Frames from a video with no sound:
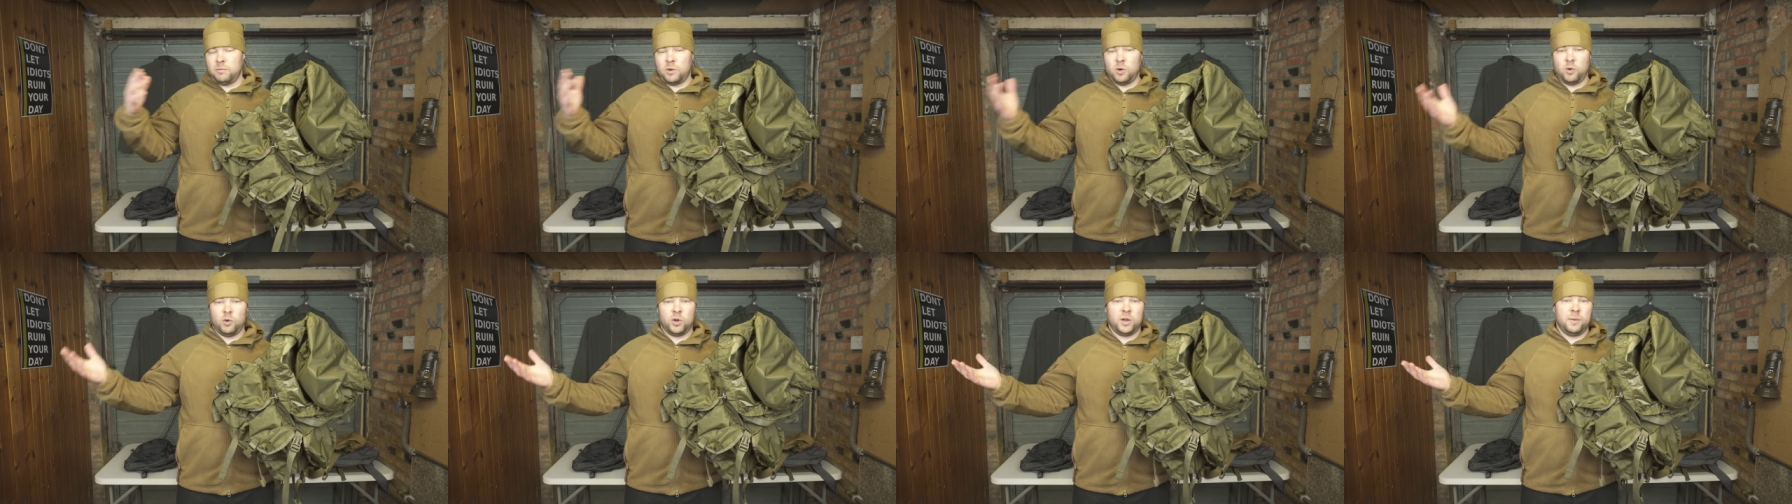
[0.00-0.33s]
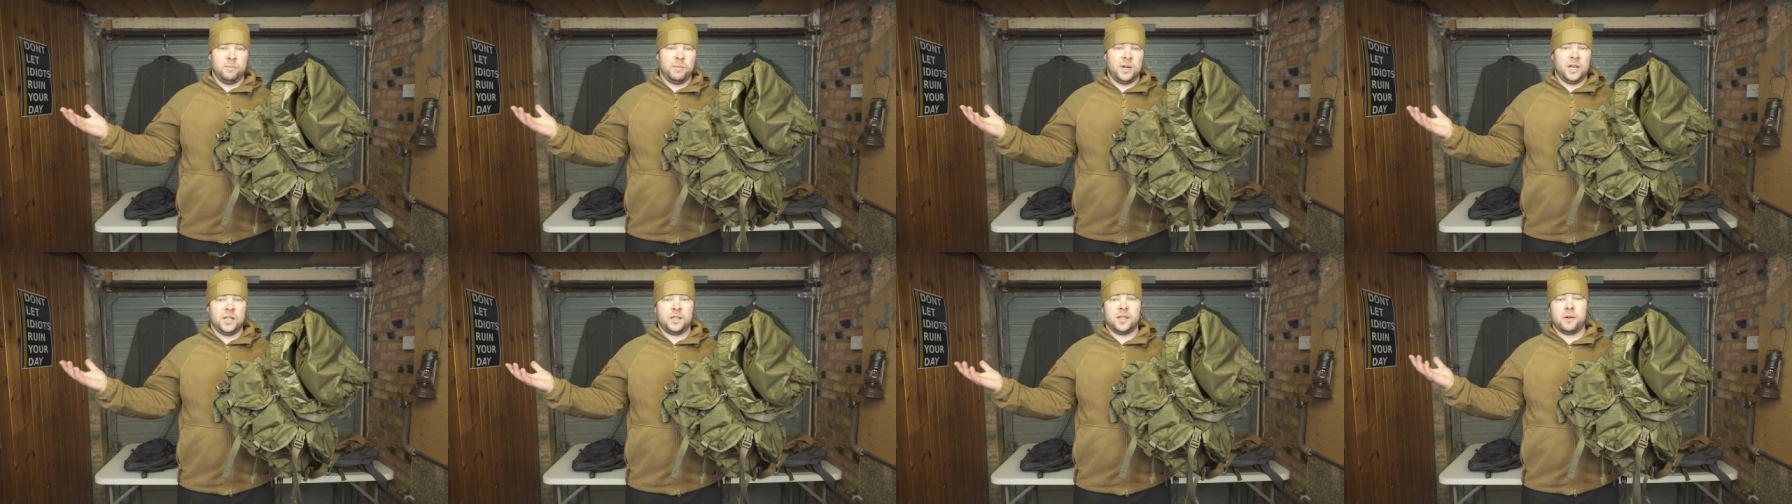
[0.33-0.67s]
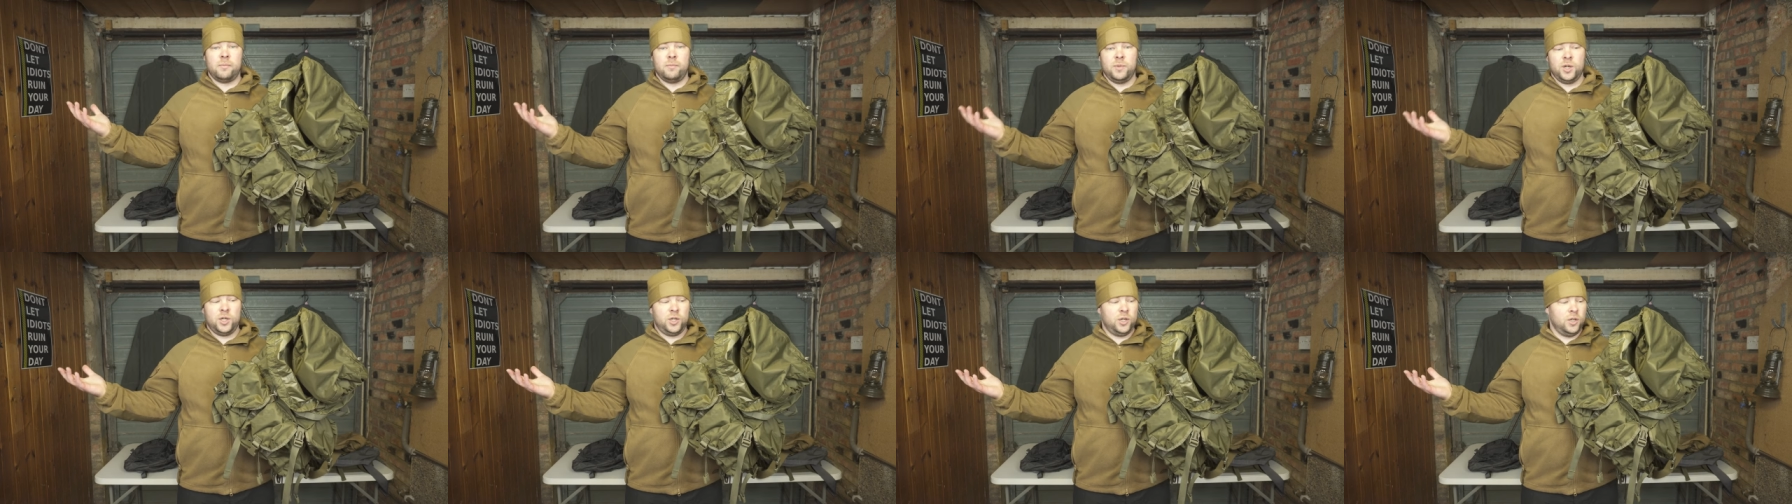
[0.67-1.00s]
on a military
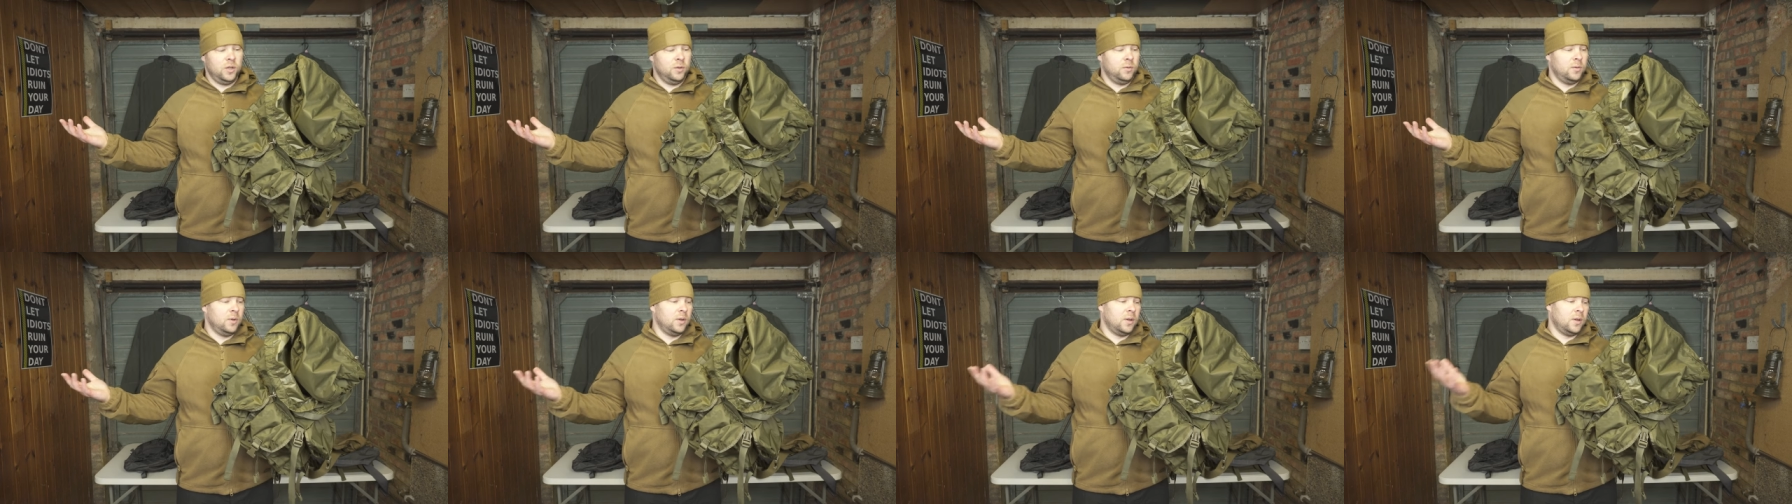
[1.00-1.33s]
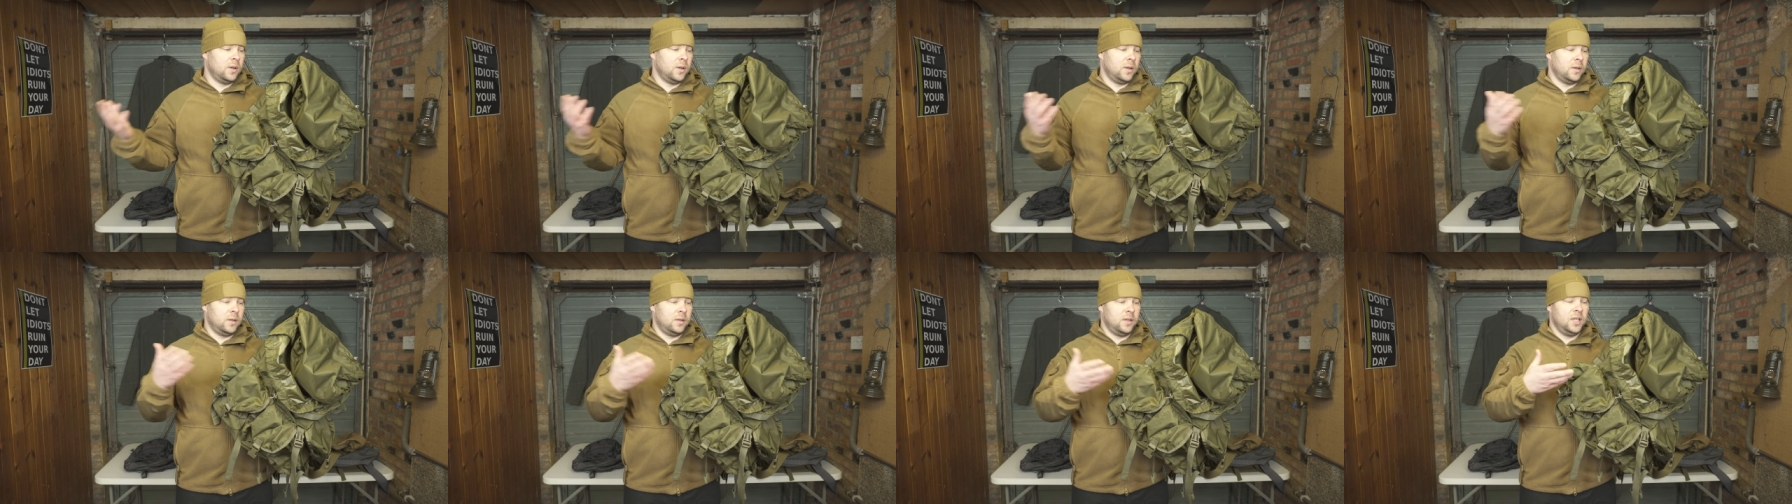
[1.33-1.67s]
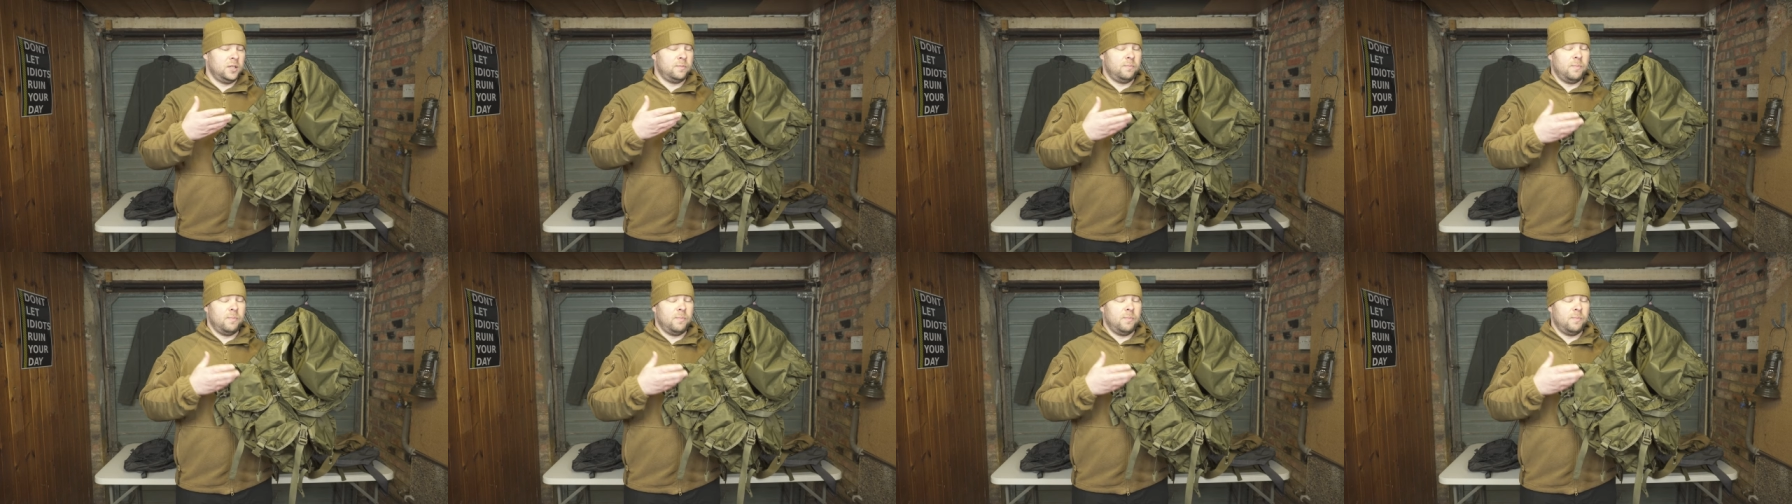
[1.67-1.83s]
mission, this